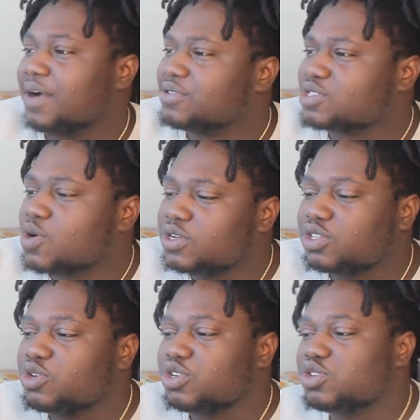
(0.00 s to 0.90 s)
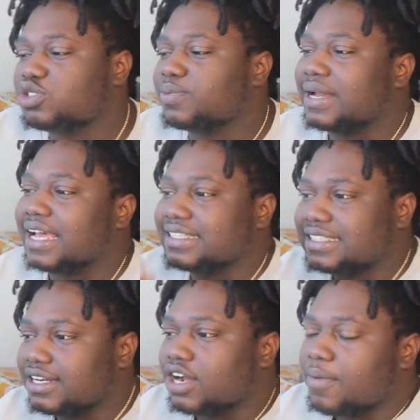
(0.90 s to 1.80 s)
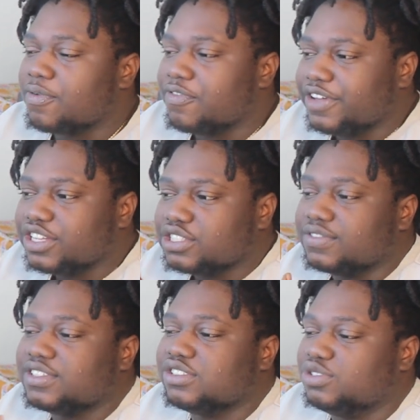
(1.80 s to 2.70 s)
I was going through YouTube and I seen a couple videos of this